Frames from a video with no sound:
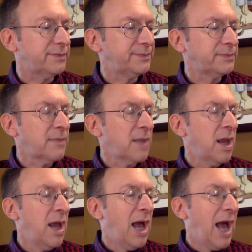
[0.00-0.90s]

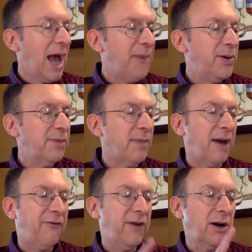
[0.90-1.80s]
I put my
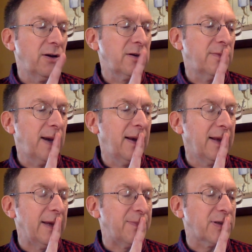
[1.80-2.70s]
finger to my
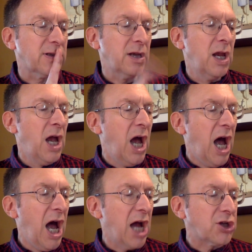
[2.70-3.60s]
lips.
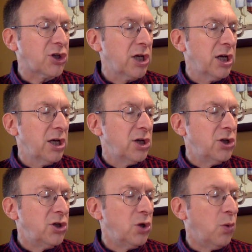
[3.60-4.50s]
"Hush! Do
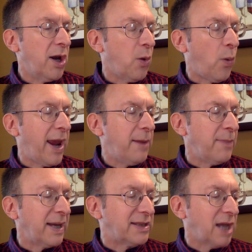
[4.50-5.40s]
you want to wake
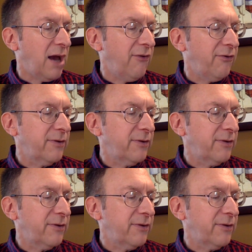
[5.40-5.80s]
Macduff?"